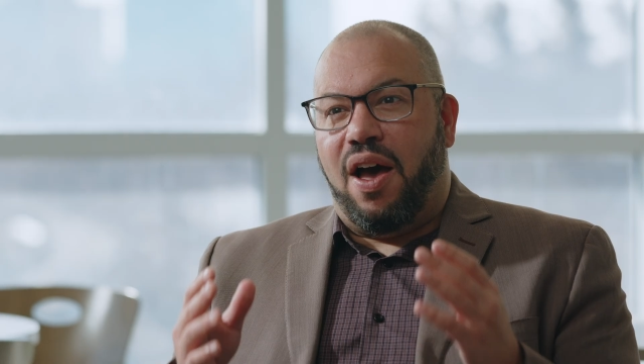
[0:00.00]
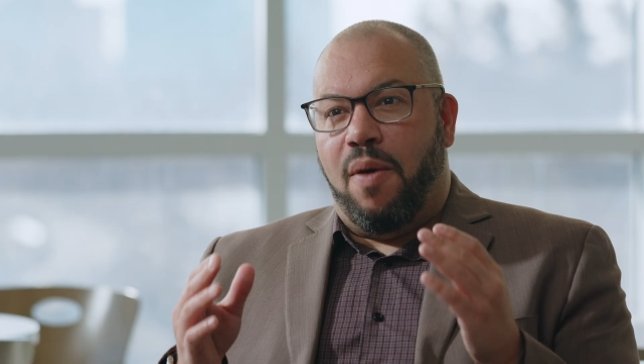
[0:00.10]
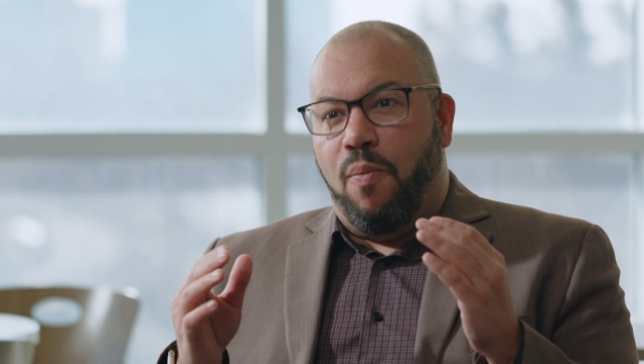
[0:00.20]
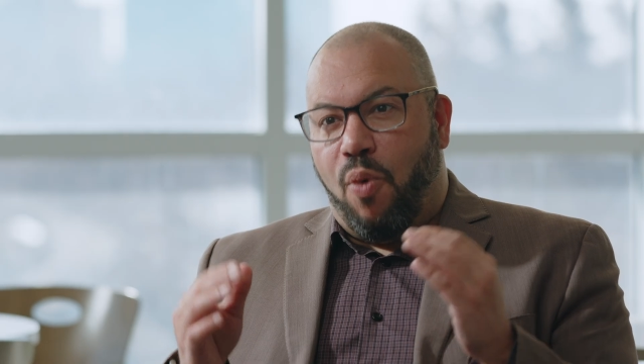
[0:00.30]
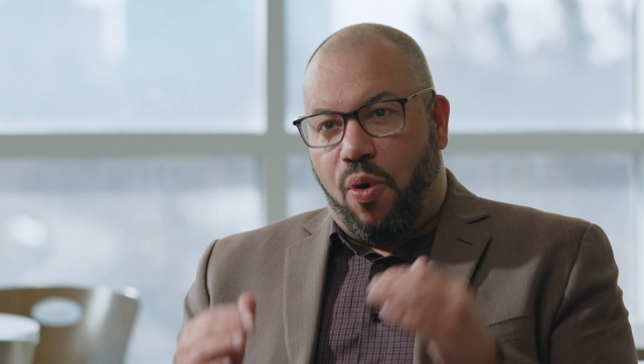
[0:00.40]
a
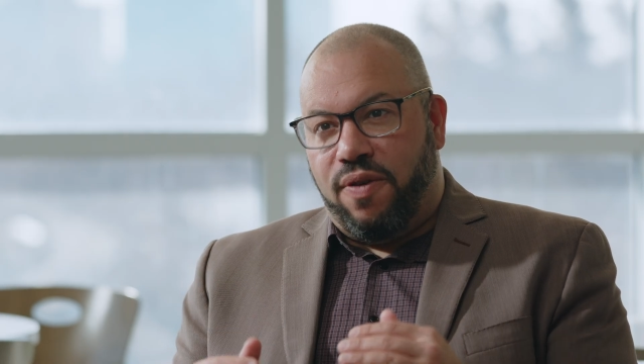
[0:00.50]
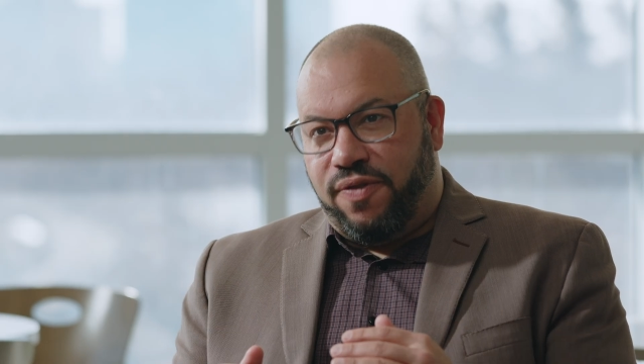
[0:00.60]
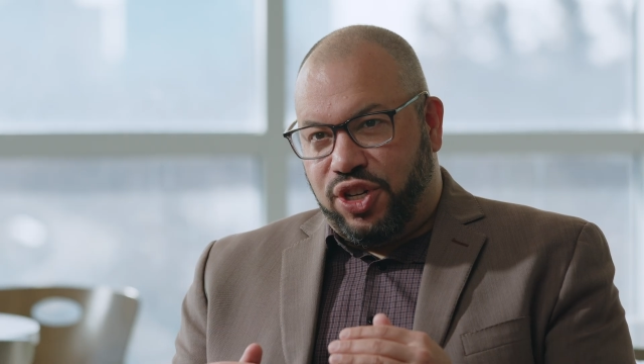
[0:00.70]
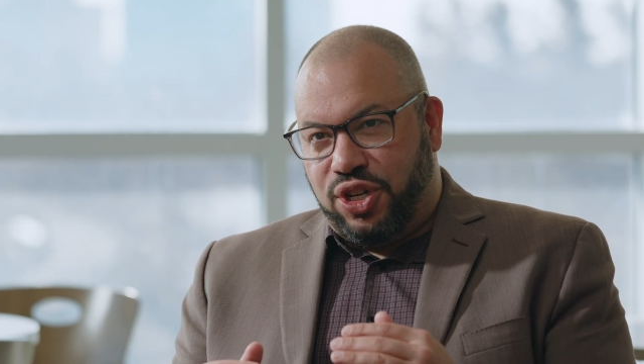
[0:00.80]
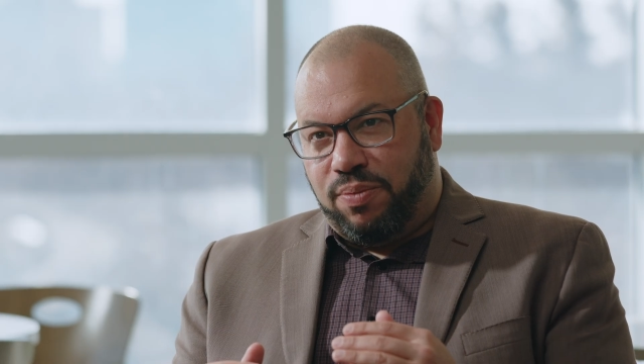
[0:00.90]
more
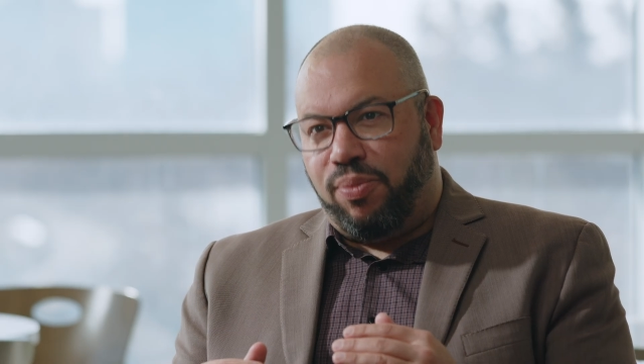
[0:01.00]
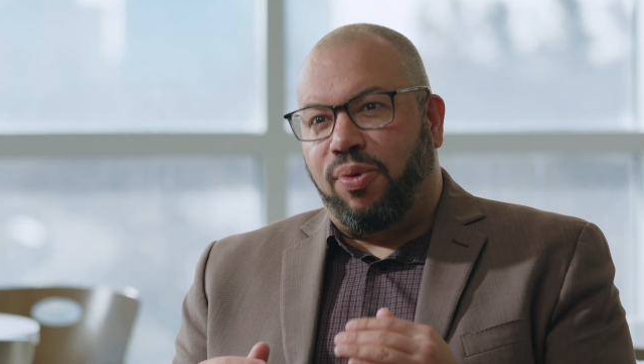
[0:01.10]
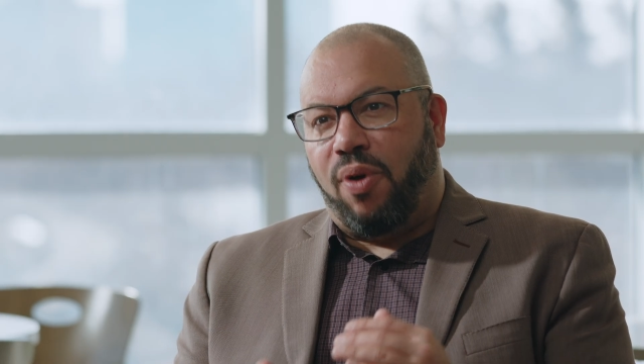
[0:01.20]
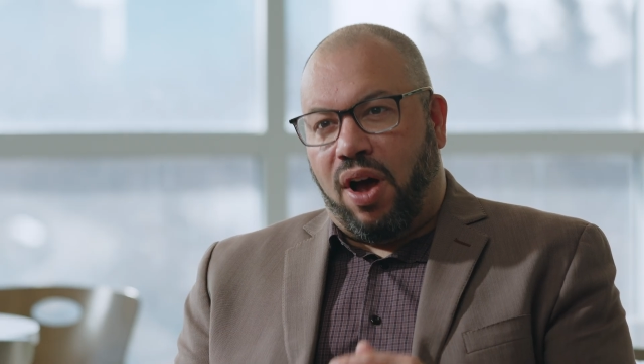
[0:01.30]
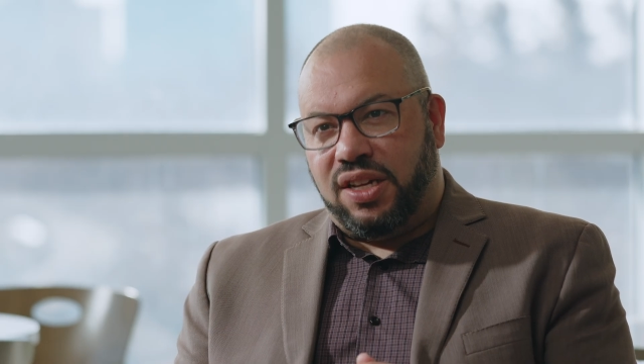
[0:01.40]
efficient
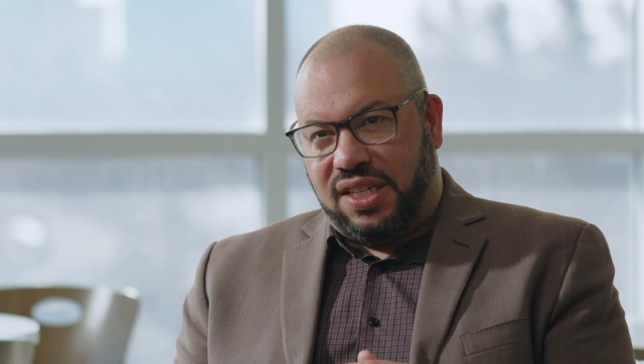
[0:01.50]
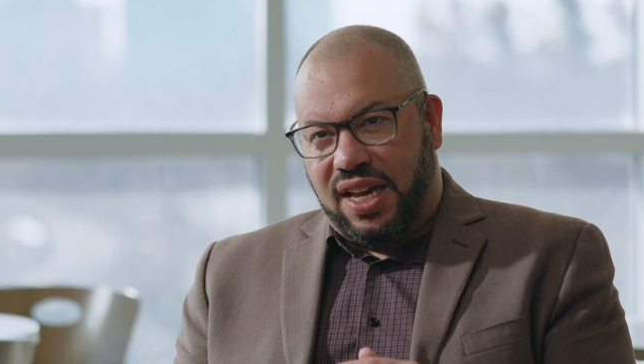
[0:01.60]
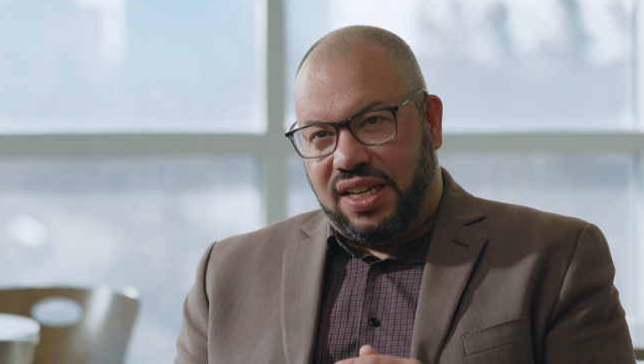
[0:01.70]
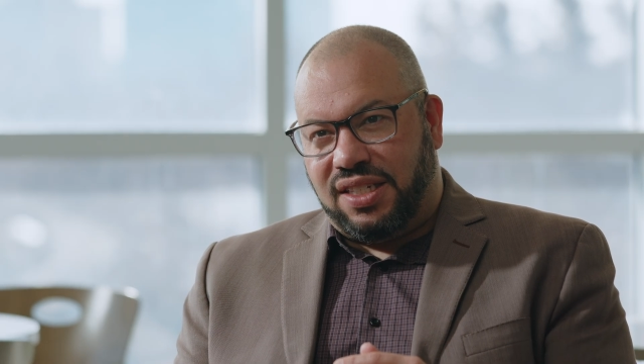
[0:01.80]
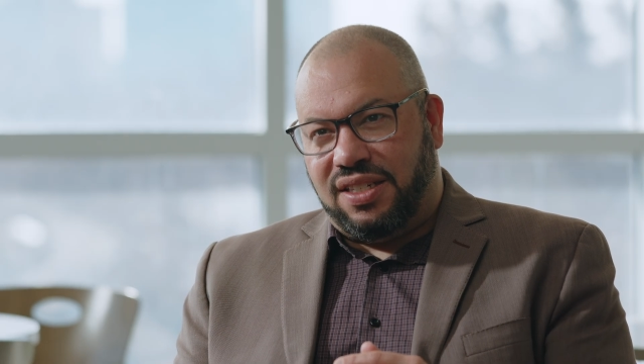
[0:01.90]

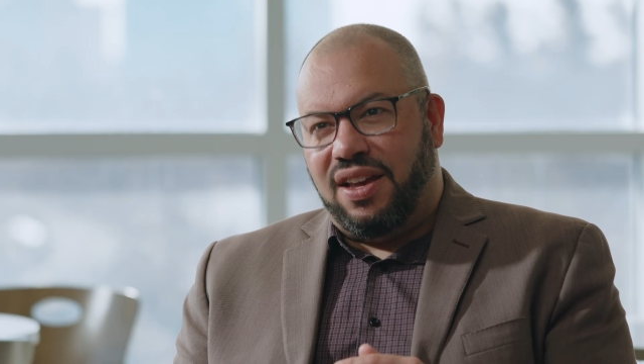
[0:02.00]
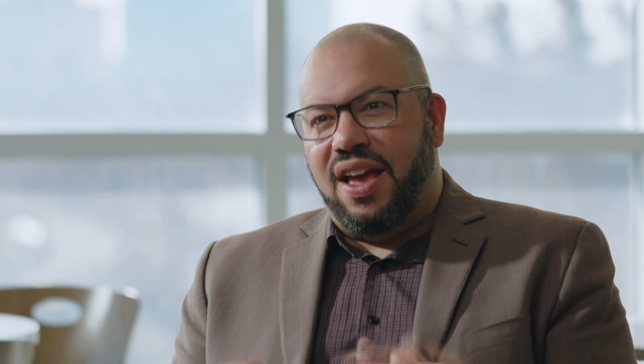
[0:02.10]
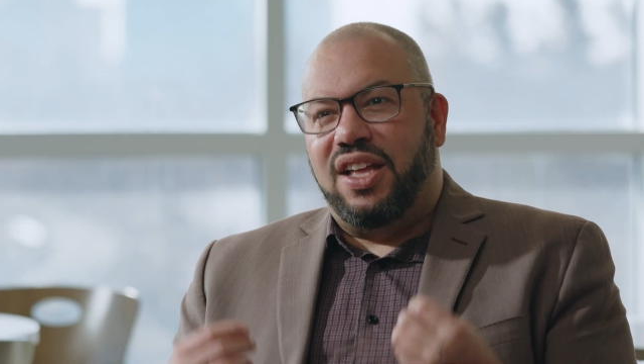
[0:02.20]
process